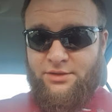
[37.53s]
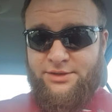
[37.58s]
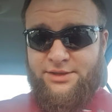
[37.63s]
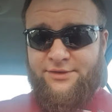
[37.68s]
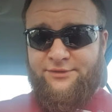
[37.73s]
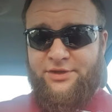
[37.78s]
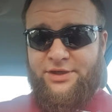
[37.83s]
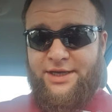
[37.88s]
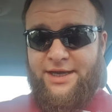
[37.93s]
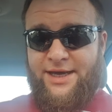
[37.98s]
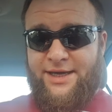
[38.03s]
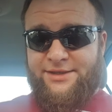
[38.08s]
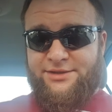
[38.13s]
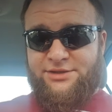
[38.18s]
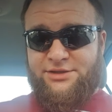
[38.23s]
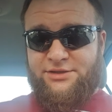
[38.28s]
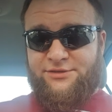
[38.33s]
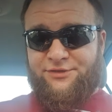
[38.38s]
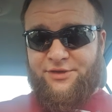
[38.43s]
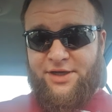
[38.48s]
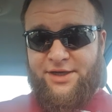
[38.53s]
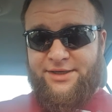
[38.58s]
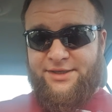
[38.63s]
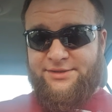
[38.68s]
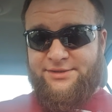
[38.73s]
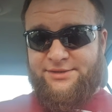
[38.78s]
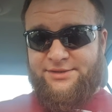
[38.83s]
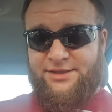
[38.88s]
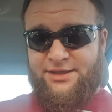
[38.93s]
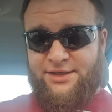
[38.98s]
Tiffany Haddish is fine
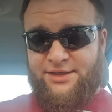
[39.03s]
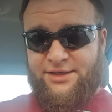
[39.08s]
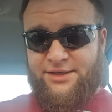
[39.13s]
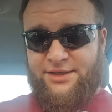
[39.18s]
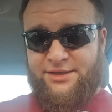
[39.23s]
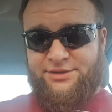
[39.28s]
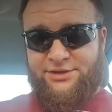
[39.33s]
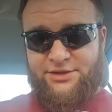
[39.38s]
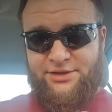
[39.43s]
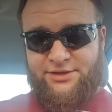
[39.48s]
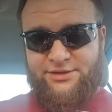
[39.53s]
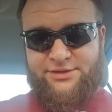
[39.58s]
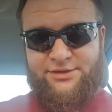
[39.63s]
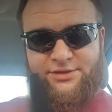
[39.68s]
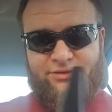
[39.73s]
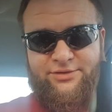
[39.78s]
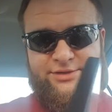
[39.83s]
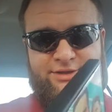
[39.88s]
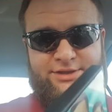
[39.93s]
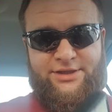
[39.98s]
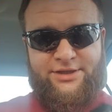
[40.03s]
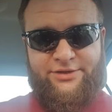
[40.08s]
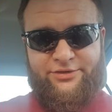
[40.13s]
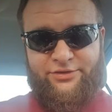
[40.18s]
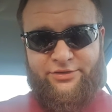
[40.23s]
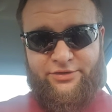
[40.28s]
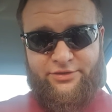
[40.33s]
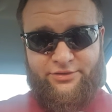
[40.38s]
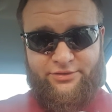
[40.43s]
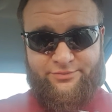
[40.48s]
as a CIA agent, and so is the
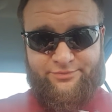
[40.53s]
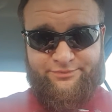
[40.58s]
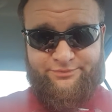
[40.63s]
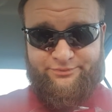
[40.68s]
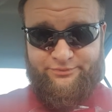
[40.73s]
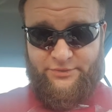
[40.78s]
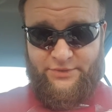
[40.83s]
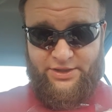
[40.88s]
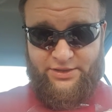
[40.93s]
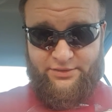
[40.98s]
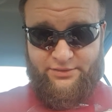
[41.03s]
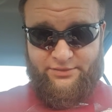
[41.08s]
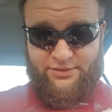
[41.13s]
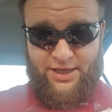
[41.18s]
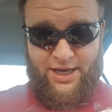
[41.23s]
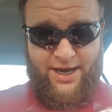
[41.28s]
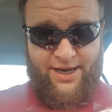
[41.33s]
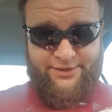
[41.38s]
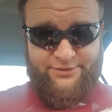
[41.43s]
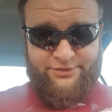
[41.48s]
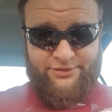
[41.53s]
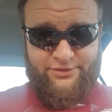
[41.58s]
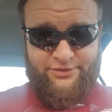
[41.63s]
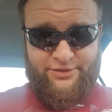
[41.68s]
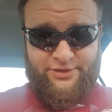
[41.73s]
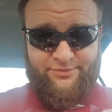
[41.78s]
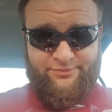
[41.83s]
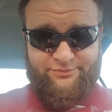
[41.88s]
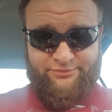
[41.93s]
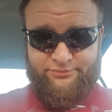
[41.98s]
other
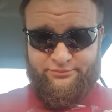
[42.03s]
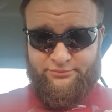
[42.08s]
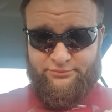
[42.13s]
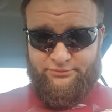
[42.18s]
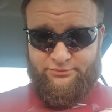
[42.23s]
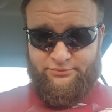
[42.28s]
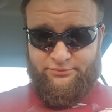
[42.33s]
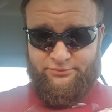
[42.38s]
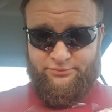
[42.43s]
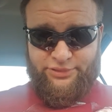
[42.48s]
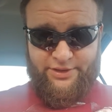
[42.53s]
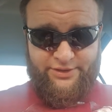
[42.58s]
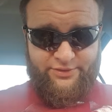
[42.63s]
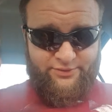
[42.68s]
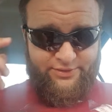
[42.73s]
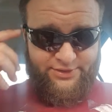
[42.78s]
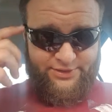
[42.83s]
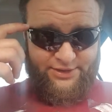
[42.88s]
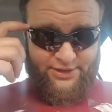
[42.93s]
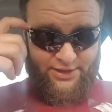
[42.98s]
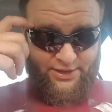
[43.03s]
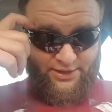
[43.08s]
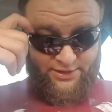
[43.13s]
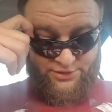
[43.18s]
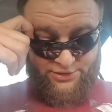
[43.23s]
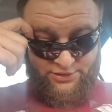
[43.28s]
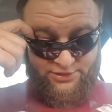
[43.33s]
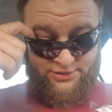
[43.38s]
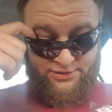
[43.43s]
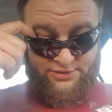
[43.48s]
actor that plays one of the CIA
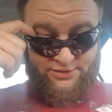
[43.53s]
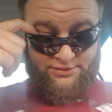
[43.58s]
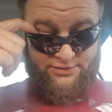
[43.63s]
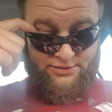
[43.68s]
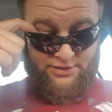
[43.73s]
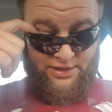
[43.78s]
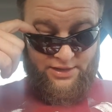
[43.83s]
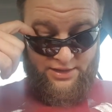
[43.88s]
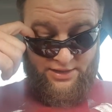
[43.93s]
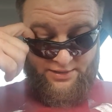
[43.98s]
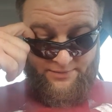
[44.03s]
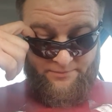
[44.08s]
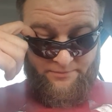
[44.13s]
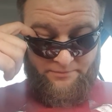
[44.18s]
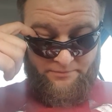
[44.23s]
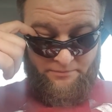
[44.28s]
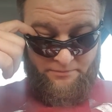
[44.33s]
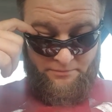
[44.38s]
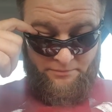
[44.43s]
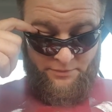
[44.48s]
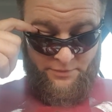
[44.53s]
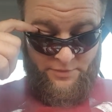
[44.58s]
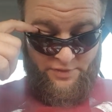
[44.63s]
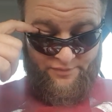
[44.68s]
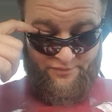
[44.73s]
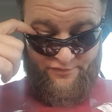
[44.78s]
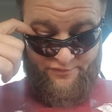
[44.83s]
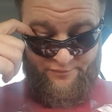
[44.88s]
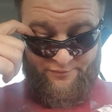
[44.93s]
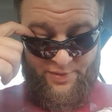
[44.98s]
agents. Um,
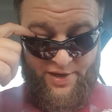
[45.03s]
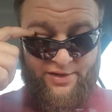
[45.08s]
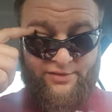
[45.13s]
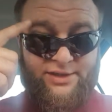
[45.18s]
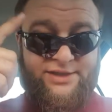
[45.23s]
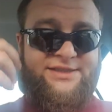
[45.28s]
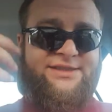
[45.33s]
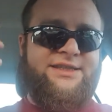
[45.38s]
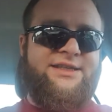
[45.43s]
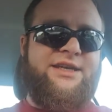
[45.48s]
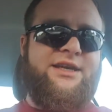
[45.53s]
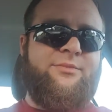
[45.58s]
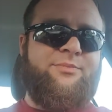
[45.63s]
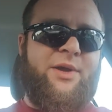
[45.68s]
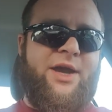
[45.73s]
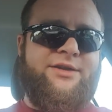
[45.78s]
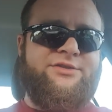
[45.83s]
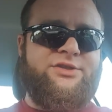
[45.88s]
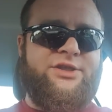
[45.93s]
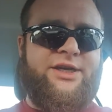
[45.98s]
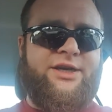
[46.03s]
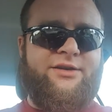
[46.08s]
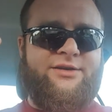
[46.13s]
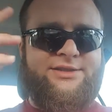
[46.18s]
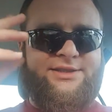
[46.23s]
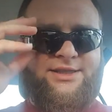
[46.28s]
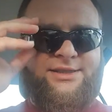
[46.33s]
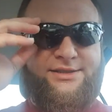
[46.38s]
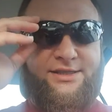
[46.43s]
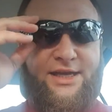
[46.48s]
you've barely seen Neil Patrick
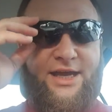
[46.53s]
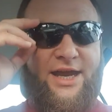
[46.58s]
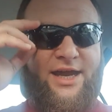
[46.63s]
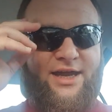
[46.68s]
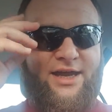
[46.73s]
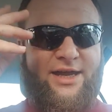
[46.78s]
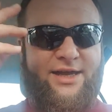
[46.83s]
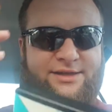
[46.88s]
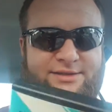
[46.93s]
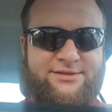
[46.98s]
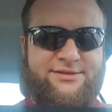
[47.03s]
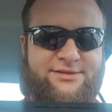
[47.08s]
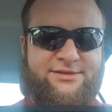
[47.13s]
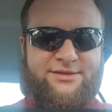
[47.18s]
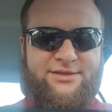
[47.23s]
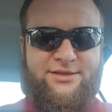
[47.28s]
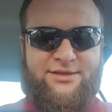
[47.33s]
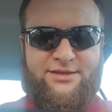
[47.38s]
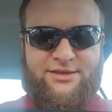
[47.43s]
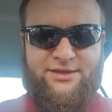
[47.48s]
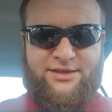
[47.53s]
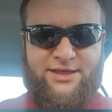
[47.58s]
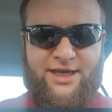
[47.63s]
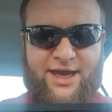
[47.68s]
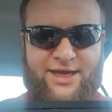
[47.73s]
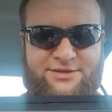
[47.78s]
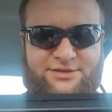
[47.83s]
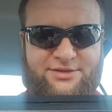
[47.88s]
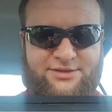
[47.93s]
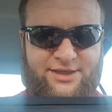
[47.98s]
Harris as the as
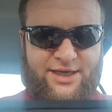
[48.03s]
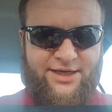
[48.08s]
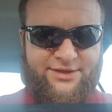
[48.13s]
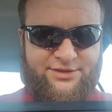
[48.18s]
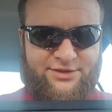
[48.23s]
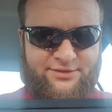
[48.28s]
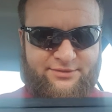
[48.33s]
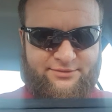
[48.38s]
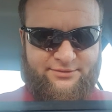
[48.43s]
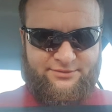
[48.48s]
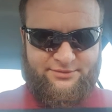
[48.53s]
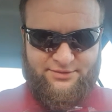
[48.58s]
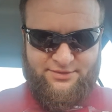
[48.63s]
Cage's agent.